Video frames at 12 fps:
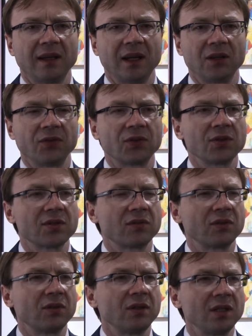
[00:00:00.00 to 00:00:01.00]
of
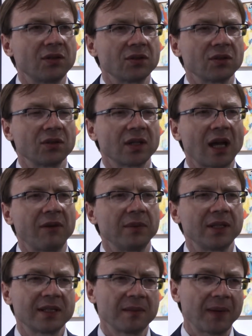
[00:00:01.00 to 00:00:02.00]
course you need to have
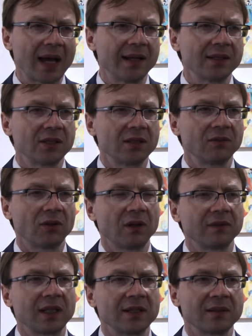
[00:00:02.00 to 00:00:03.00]
municipality
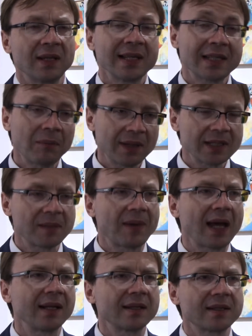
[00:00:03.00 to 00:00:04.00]
involved, and some
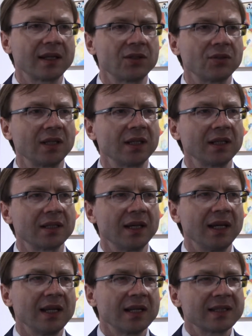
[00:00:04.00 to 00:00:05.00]
municipalities are doing
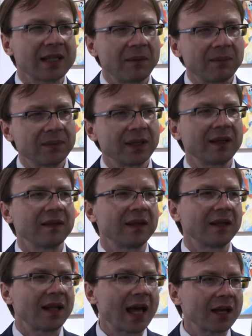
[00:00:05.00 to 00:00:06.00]
it, some
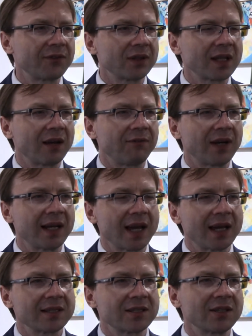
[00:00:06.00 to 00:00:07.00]
they lack enough
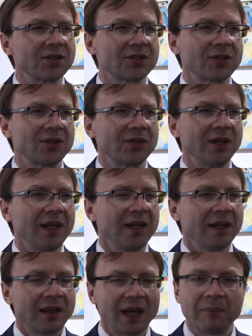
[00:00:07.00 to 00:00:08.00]
finances. So,
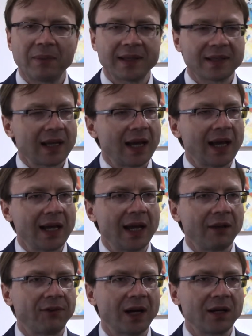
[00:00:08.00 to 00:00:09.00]
but
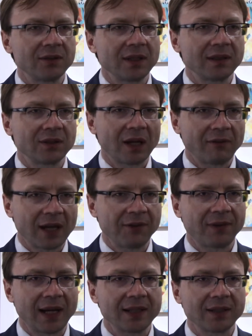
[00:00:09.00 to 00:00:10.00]
I
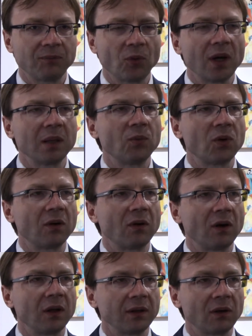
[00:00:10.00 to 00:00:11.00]
find that more and more
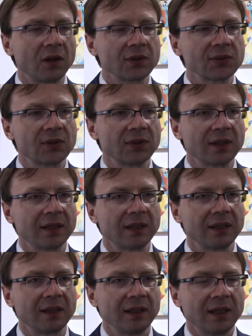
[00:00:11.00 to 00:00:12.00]
also
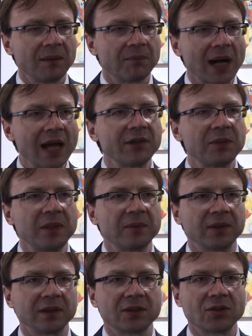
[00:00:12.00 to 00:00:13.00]
the private
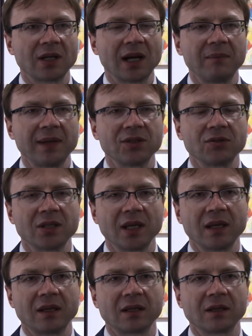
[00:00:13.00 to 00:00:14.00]
people to come and to
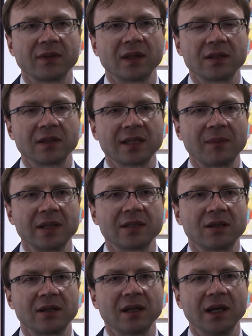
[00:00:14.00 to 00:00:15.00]
take care of this
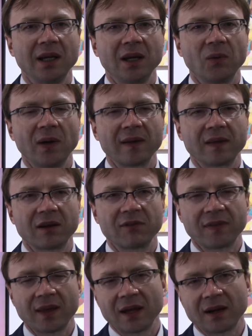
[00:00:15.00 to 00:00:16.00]
cemetery where
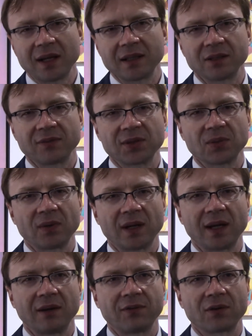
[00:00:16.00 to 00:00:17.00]
their relatives
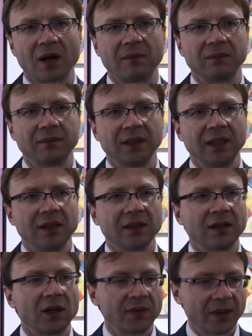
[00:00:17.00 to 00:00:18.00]
were from.
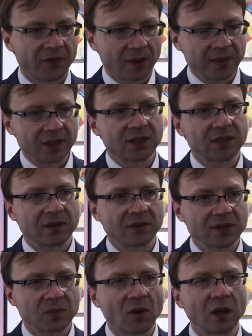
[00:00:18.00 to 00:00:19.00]
From the
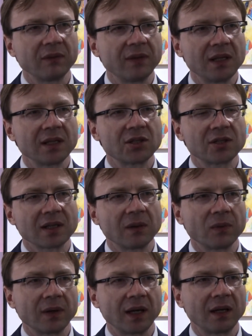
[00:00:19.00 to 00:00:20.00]
small village
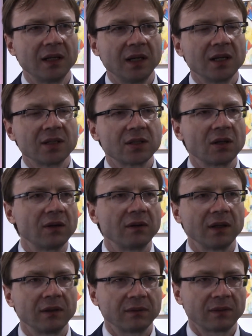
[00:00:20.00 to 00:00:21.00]
somewhere. So
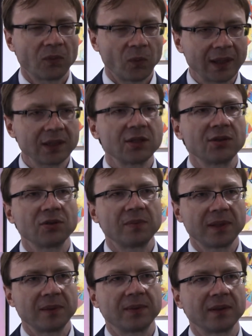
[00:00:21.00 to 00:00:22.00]
well-to-do
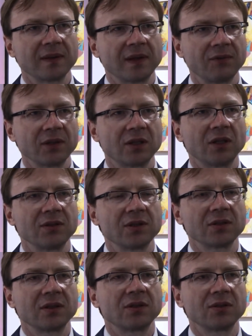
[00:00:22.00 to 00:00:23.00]
people, they would go
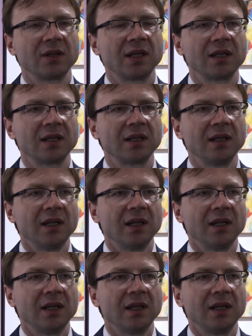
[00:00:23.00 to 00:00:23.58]
to Lithuania